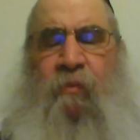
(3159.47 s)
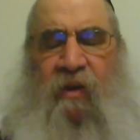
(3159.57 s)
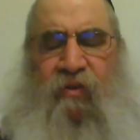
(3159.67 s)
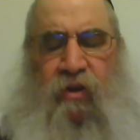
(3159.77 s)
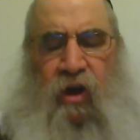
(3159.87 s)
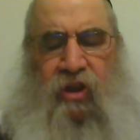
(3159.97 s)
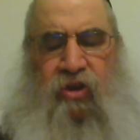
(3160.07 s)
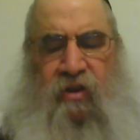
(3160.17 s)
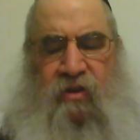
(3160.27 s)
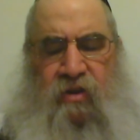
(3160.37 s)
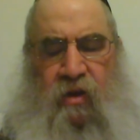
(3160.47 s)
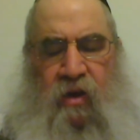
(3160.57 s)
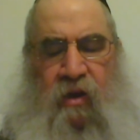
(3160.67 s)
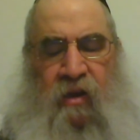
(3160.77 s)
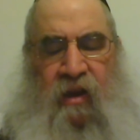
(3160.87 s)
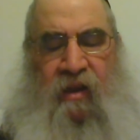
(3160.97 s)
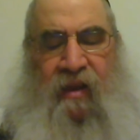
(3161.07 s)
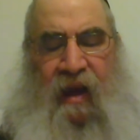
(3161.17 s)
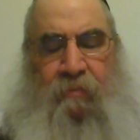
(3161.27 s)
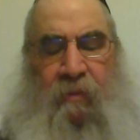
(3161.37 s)
if he touches in
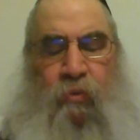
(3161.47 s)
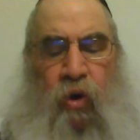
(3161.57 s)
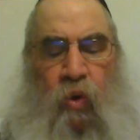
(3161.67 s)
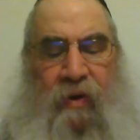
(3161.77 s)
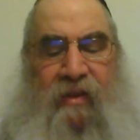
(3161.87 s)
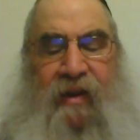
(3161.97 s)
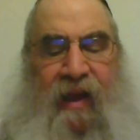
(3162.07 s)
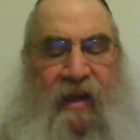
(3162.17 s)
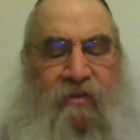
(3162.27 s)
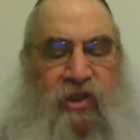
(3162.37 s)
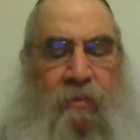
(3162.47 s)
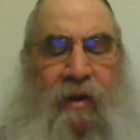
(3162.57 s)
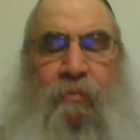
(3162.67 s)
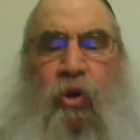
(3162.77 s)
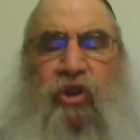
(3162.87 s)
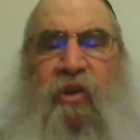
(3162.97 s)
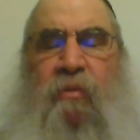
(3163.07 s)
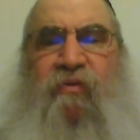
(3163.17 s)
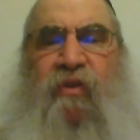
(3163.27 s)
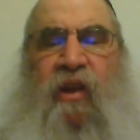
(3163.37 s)
the ababua, when the neck of shebabua
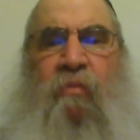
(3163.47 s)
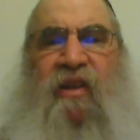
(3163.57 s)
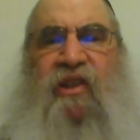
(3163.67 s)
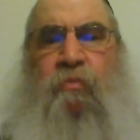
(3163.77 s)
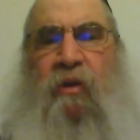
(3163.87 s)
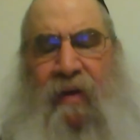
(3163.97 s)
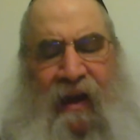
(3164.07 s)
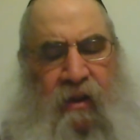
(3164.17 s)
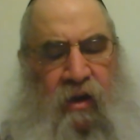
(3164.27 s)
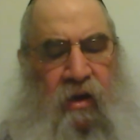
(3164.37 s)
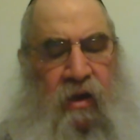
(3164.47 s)
shebefnim is mumaila,